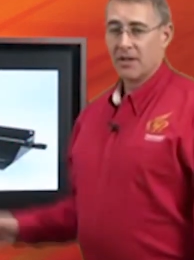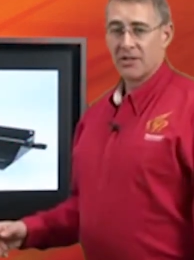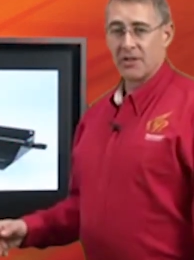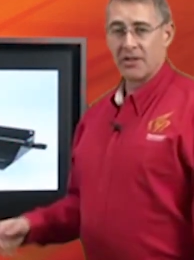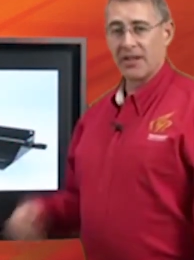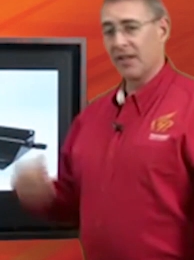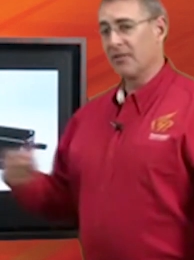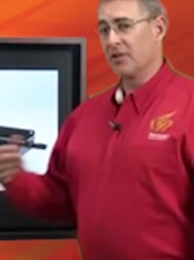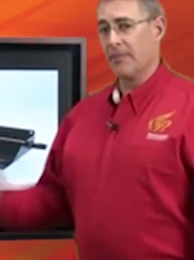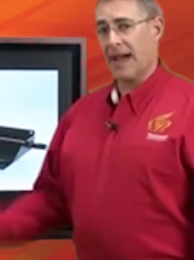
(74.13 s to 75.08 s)
so that
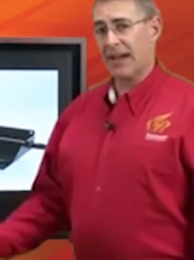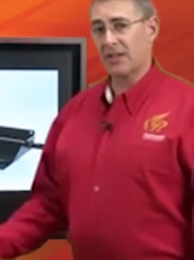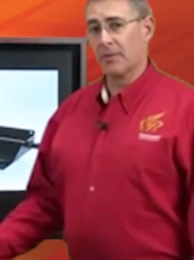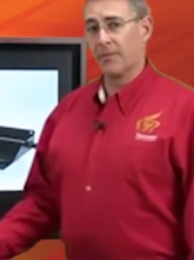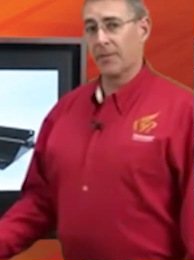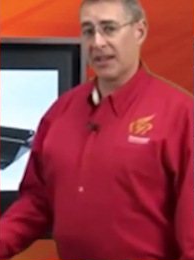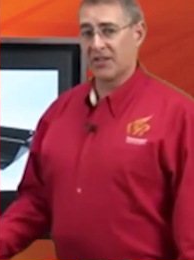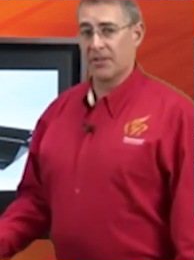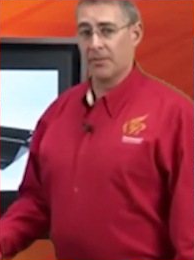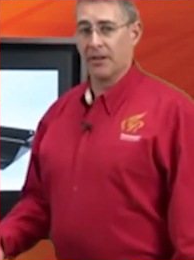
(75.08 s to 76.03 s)
gives you maximum
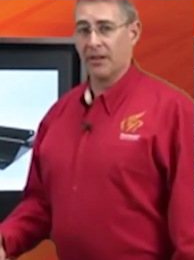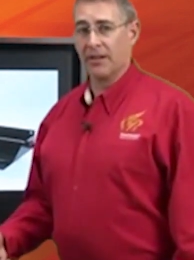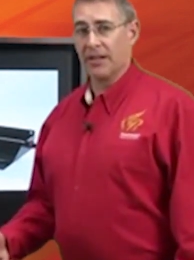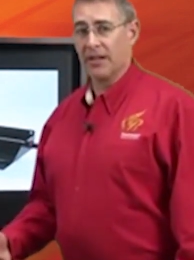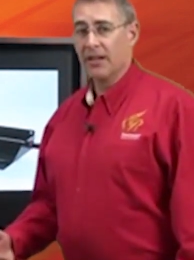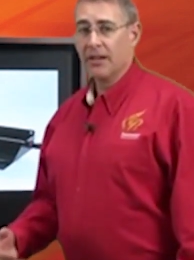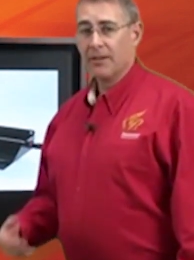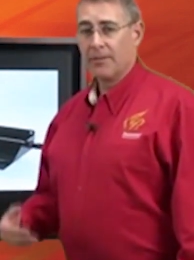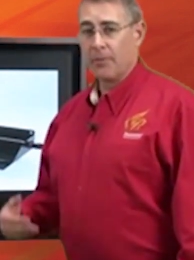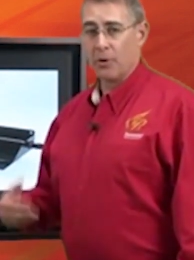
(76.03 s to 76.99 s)
flexibility
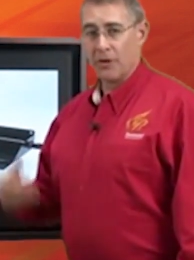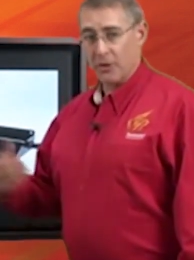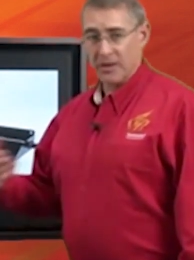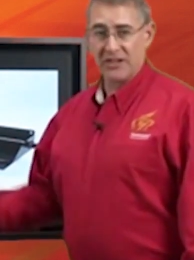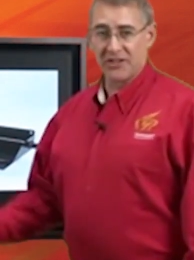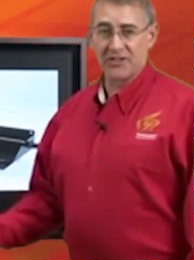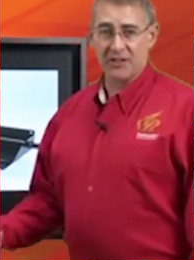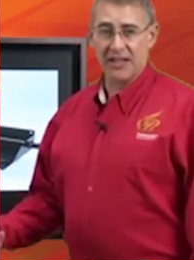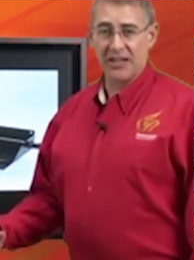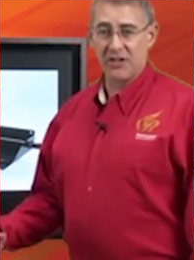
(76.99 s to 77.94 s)
for your
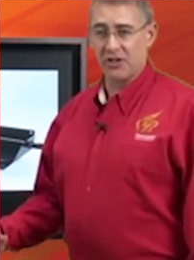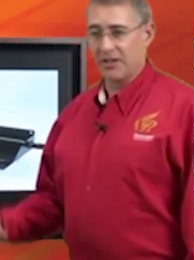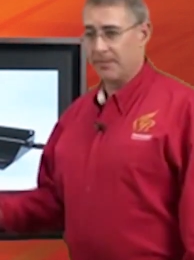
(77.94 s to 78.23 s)
installation.